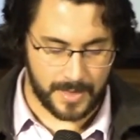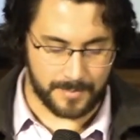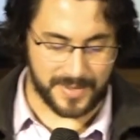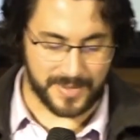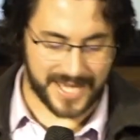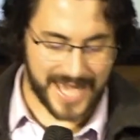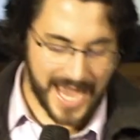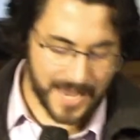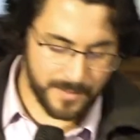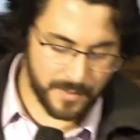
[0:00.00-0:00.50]

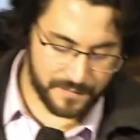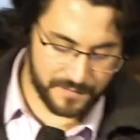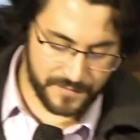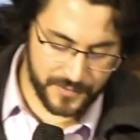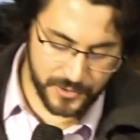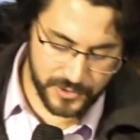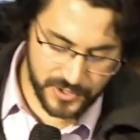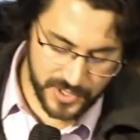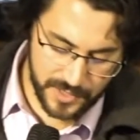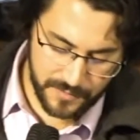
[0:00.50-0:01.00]
became a
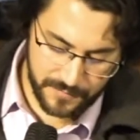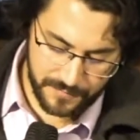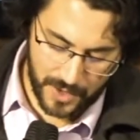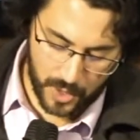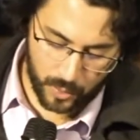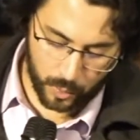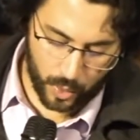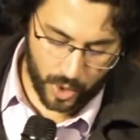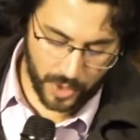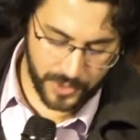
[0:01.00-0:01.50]
fugitive,
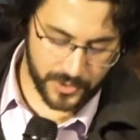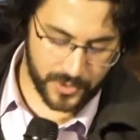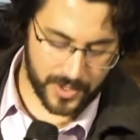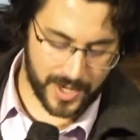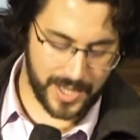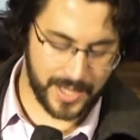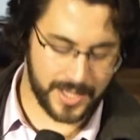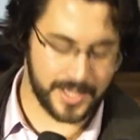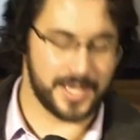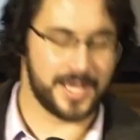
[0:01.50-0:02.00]
a
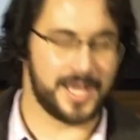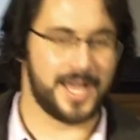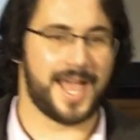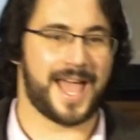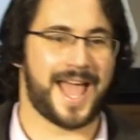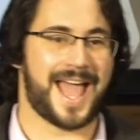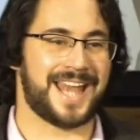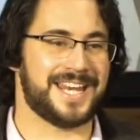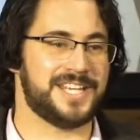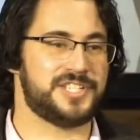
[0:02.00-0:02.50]
wanderer,
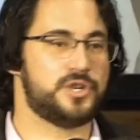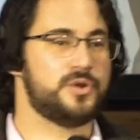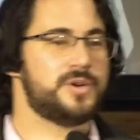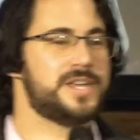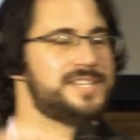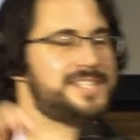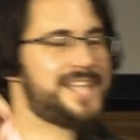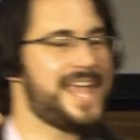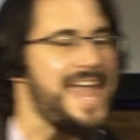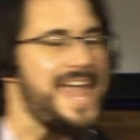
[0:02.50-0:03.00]
and he took
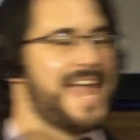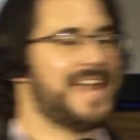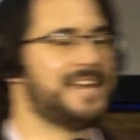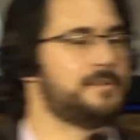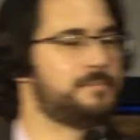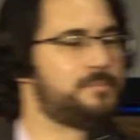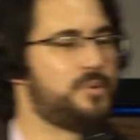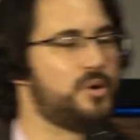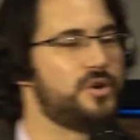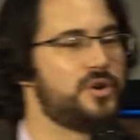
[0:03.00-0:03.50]
his hand
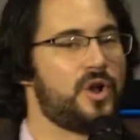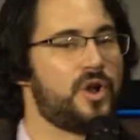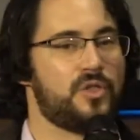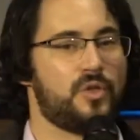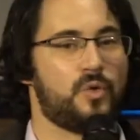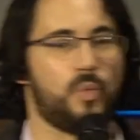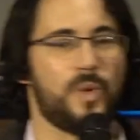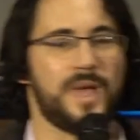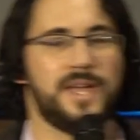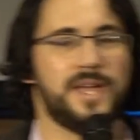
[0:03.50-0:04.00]
and put it on
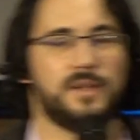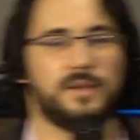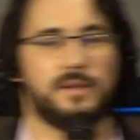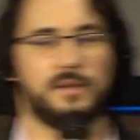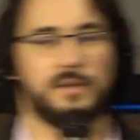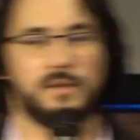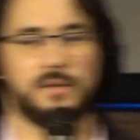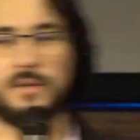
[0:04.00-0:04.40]
the wheel